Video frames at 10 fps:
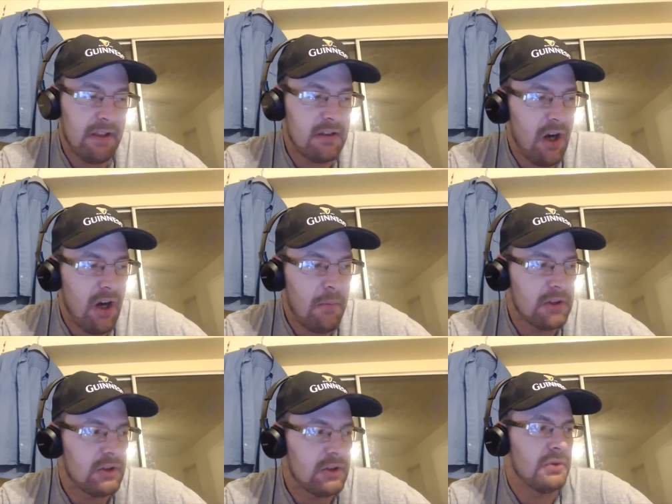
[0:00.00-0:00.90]
Carbide
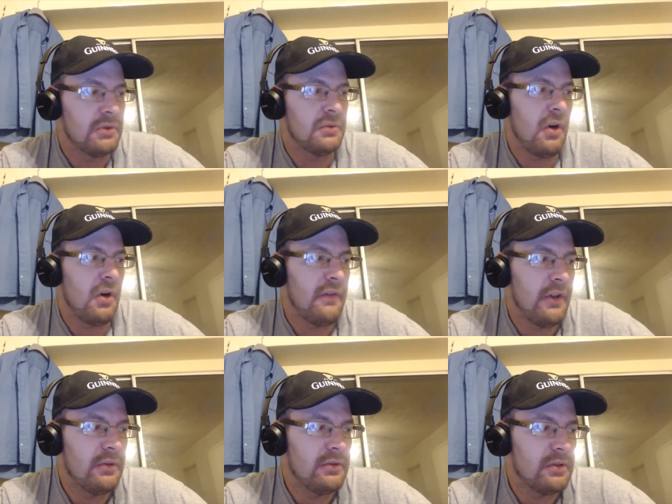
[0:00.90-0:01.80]
Tools is what I've
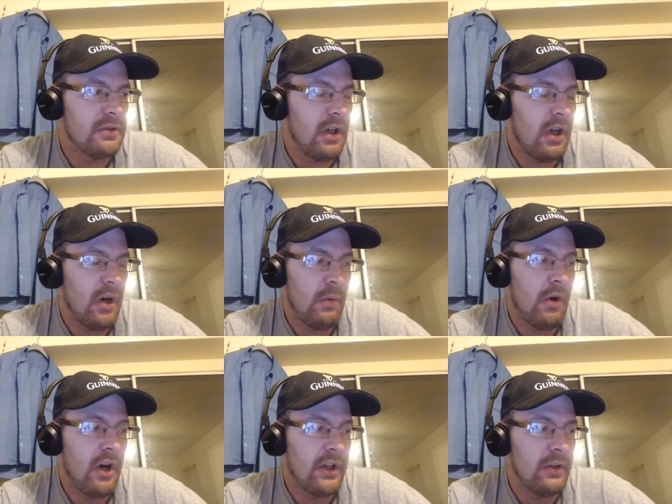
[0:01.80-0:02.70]
used. Uh, what I
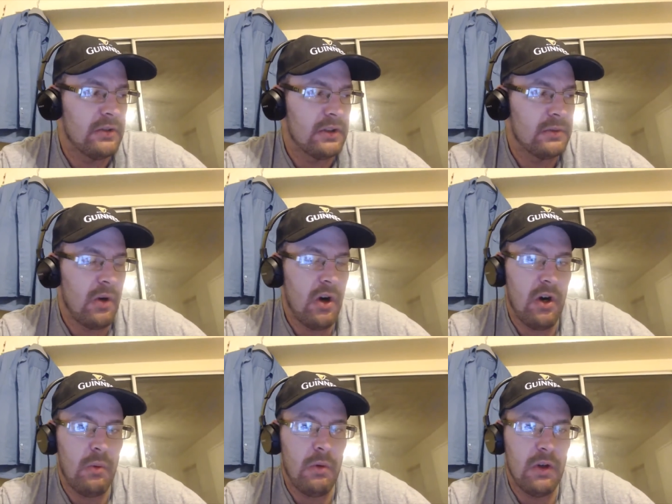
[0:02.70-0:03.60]
use is what I
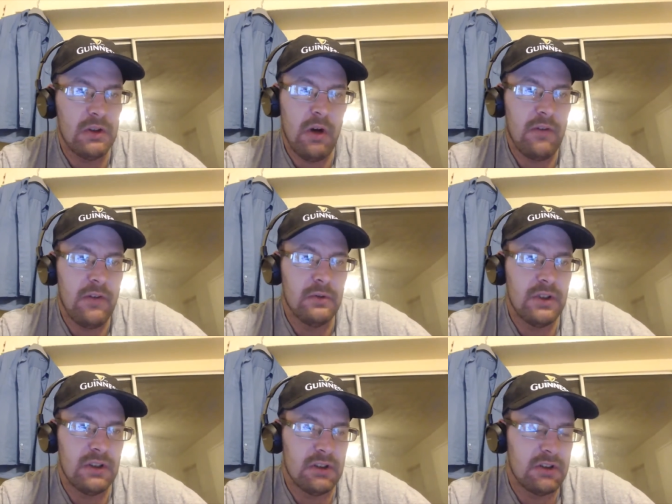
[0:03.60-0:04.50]
it's what I've used
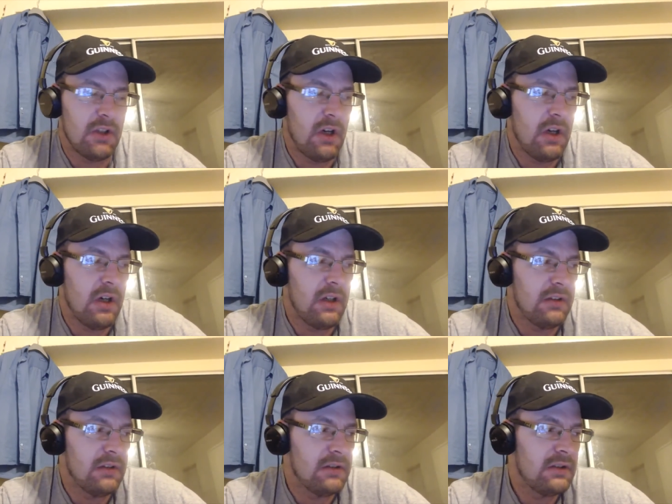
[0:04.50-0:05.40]
since the start,
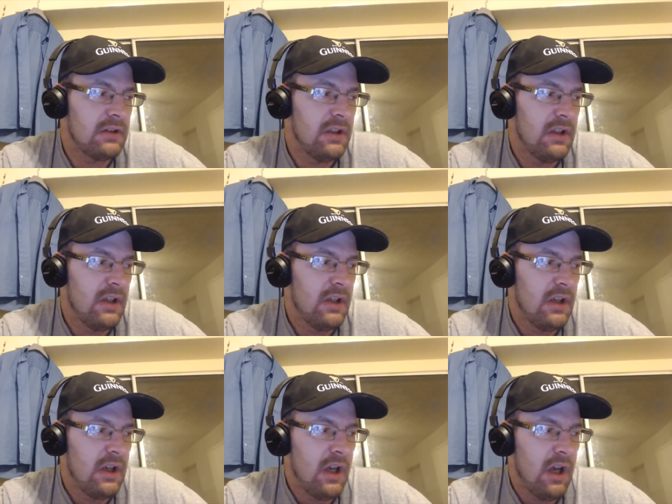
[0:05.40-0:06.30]
and
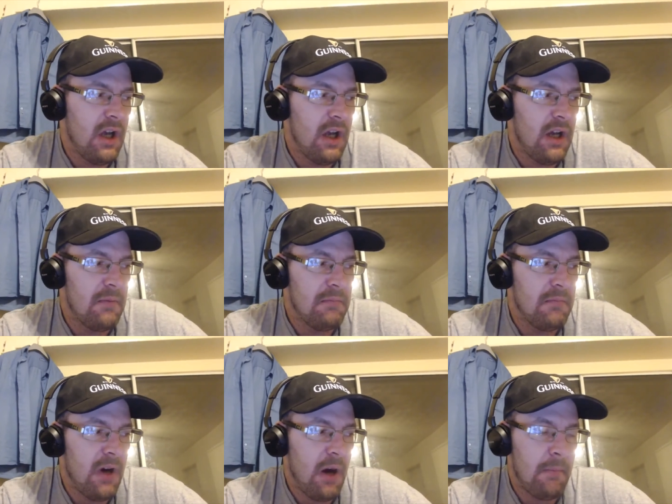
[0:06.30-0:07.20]
um,
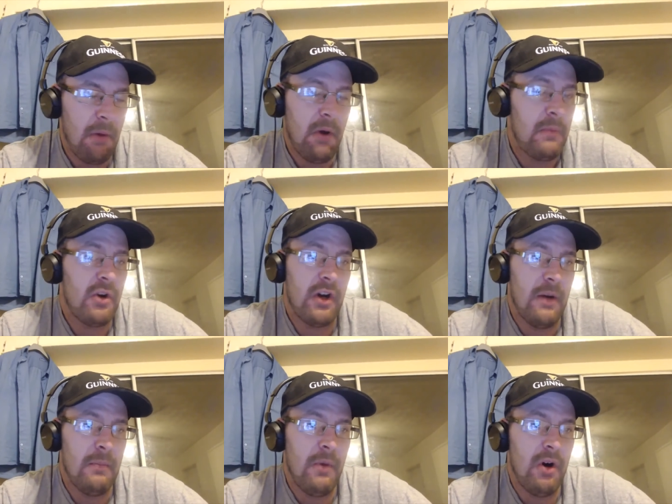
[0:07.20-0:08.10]
I'm, I'm, I'm not going to
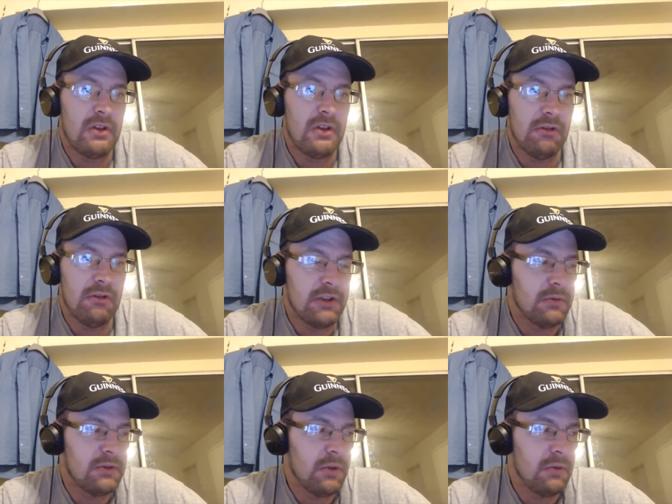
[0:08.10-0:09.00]
mock traditional
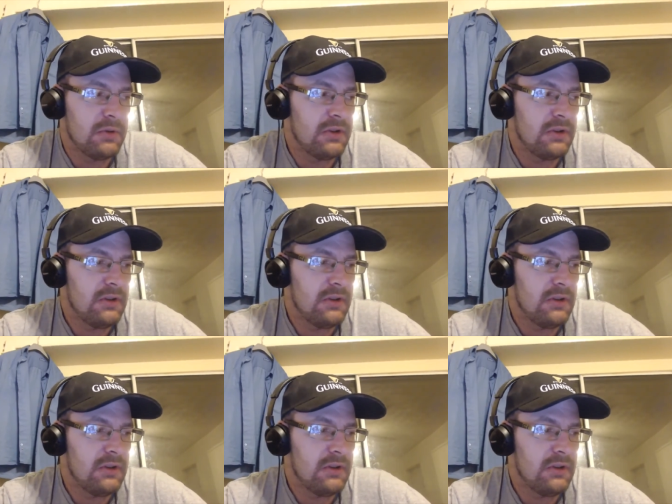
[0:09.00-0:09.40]
tools.